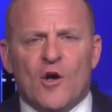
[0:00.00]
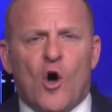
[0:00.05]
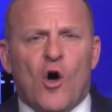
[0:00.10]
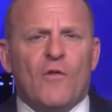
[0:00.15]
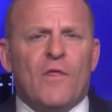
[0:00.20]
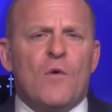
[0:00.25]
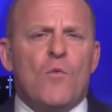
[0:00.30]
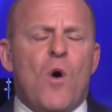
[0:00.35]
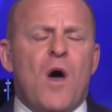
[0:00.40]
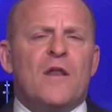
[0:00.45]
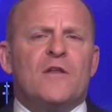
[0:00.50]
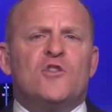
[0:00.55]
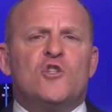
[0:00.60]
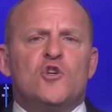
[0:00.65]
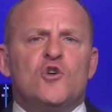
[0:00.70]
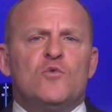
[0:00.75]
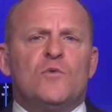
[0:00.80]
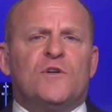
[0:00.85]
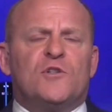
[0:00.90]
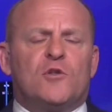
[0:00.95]
All they want
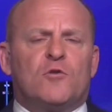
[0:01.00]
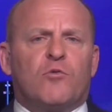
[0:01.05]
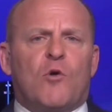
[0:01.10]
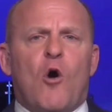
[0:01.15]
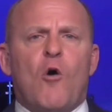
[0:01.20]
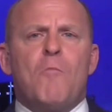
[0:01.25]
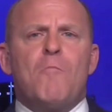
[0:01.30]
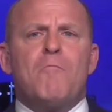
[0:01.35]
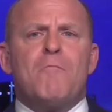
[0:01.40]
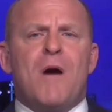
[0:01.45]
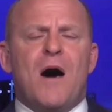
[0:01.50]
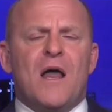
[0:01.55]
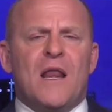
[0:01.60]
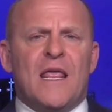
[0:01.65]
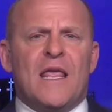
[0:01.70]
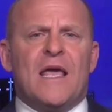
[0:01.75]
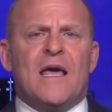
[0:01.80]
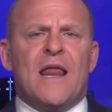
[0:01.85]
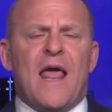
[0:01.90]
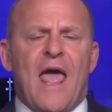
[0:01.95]
to do is throw
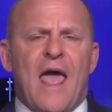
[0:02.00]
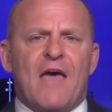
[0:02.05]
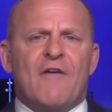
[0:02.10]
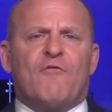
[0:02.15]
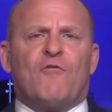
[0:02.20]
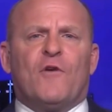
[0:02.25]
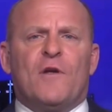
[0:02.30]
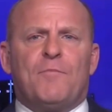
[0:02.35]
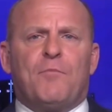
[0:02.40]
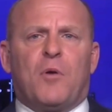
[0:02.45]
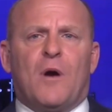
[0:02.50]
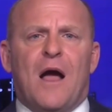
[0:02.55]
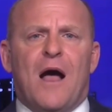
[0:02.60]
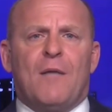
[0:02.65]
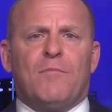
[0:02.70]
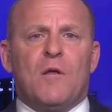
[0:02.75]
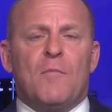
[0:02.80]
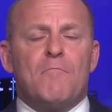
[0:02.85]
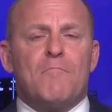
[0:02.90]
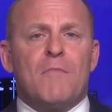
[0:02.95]
money at every
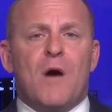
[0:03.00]
problem.